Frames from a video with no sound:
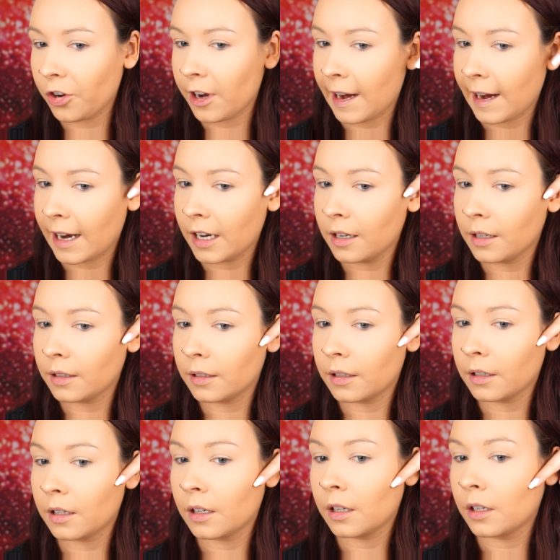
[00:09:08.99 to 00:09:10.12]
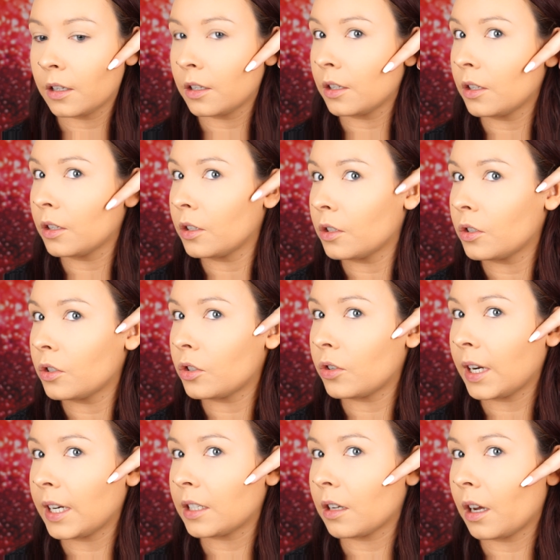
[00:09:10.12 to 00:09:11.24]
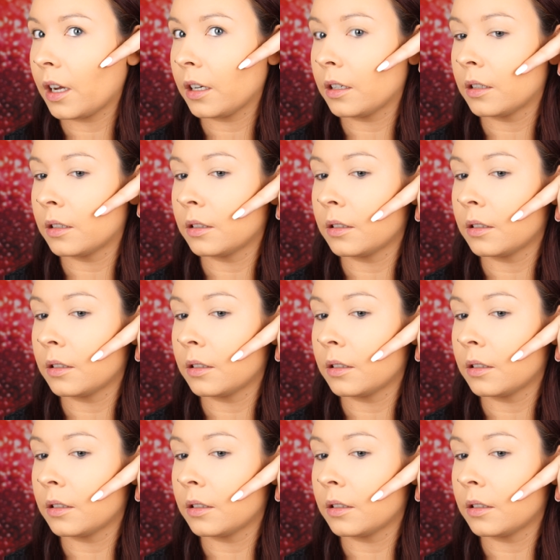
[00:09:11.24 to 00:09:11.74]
ear straight down,